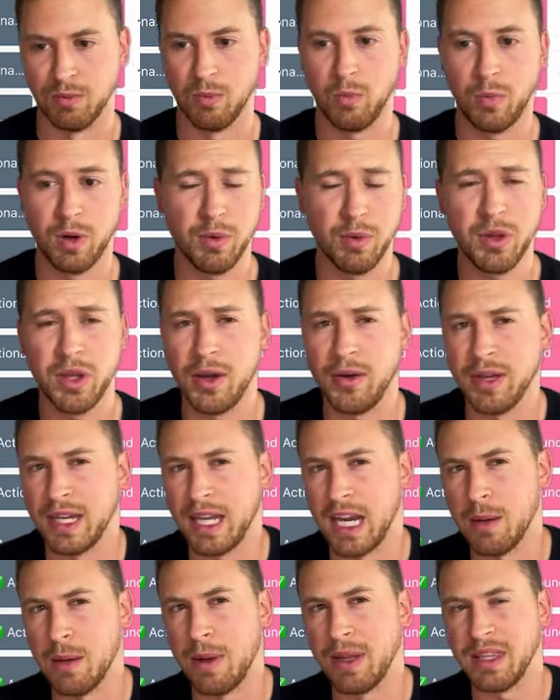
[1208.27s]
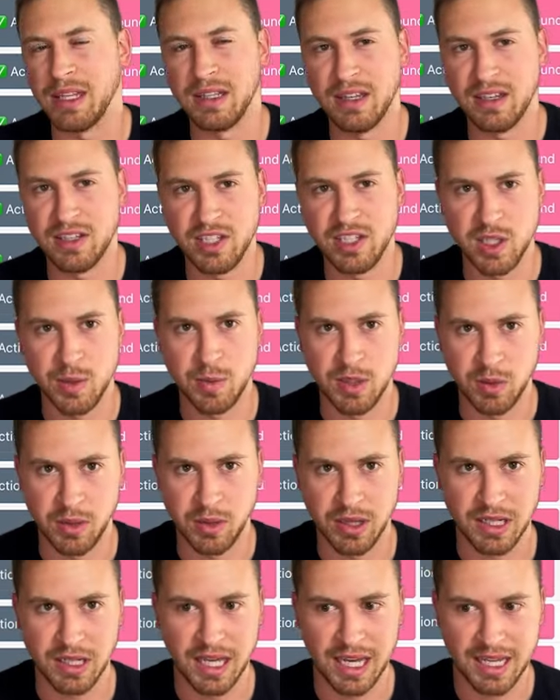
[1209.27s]
we really only care about the distance between
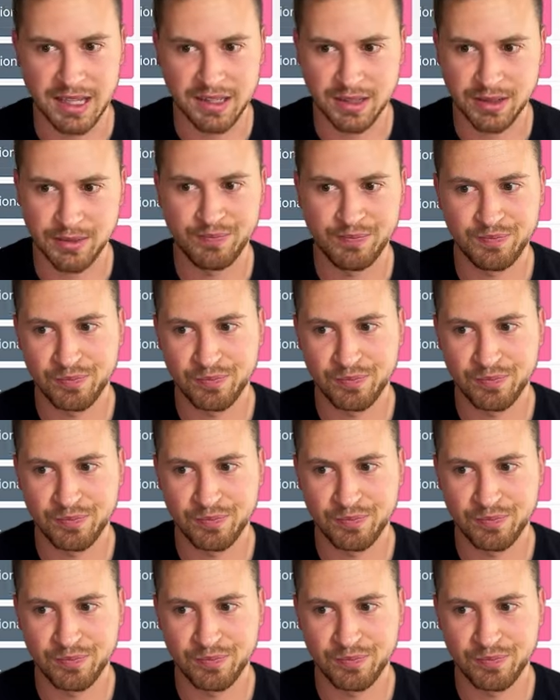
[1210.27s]
the dates.